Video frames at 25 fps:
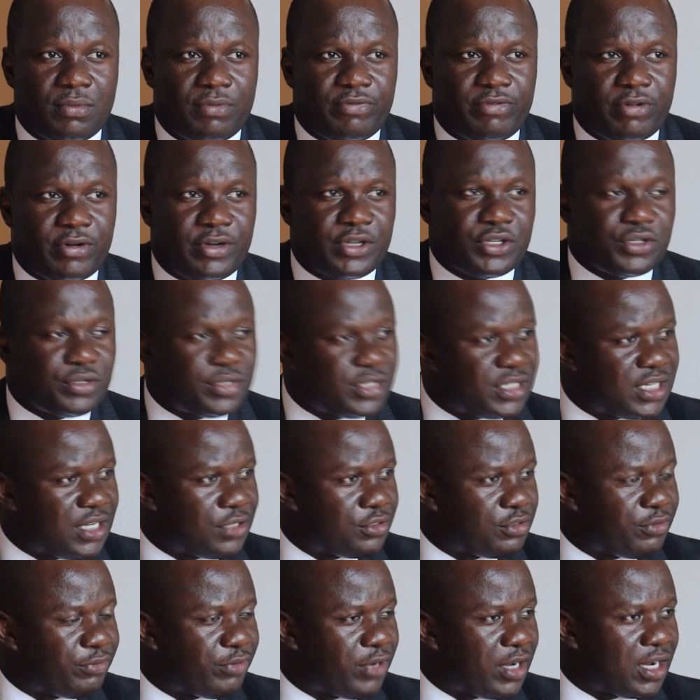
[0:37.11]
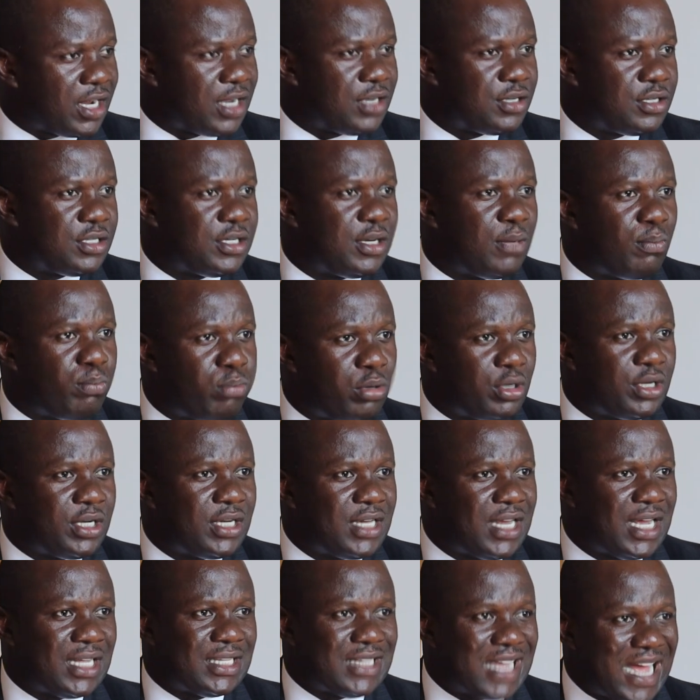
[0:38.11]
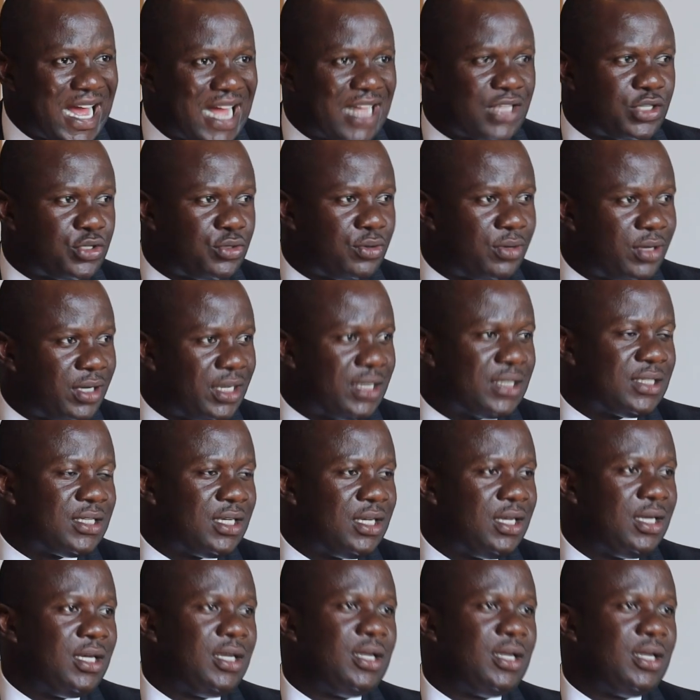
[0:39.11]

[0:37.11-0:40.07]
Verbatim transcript: forest reserves of our country, the body that acts on it